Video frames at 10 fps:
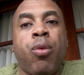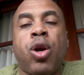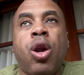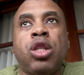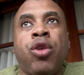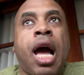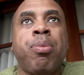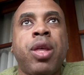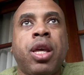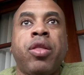regardless of what
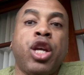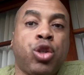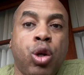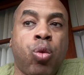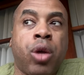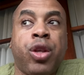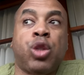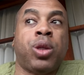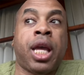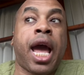I'm thinking they should want, this is
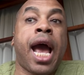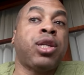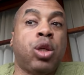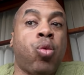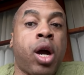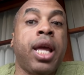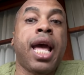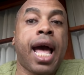what they actually want.